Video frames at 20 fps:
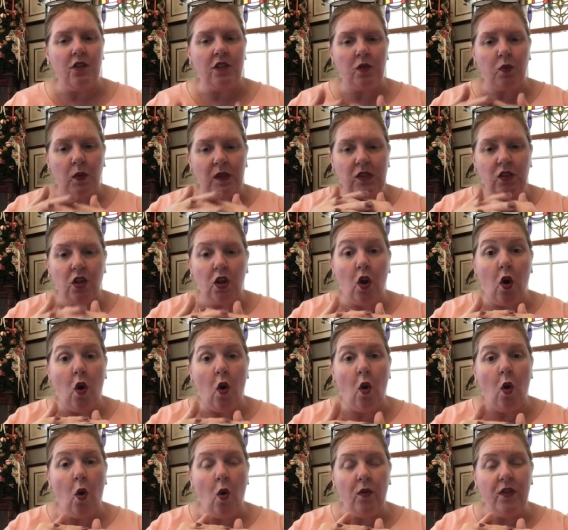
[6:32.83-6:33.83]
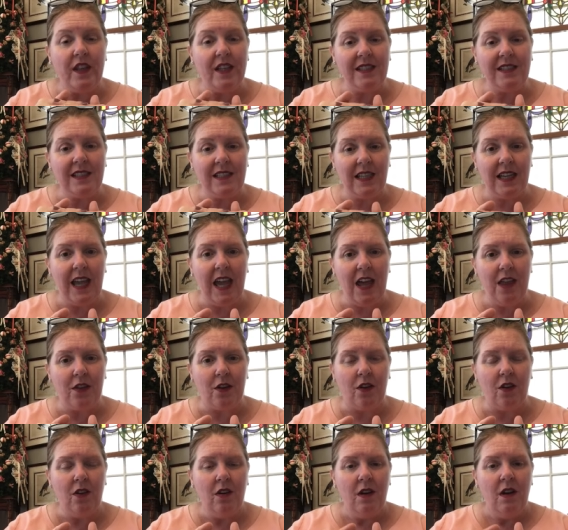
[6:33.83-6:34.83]
It's what's gonna hold this
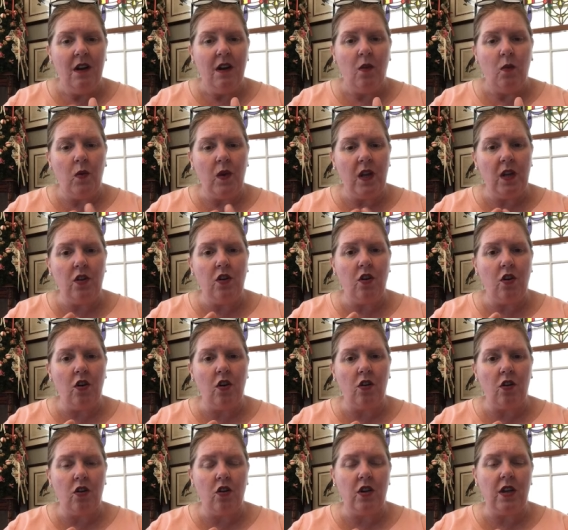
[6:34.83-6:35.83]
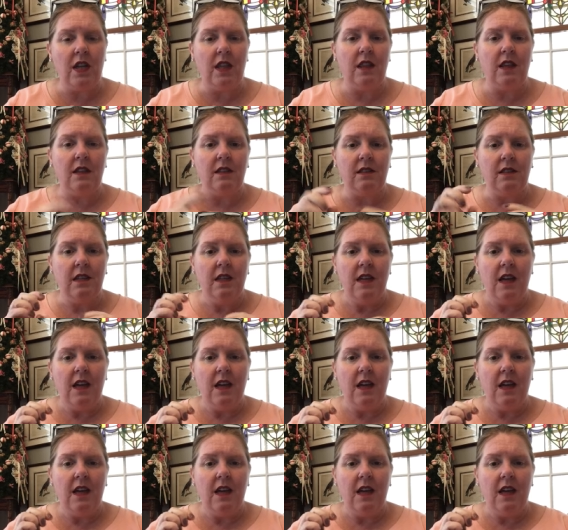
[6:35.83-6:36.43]
together when you're cooking this.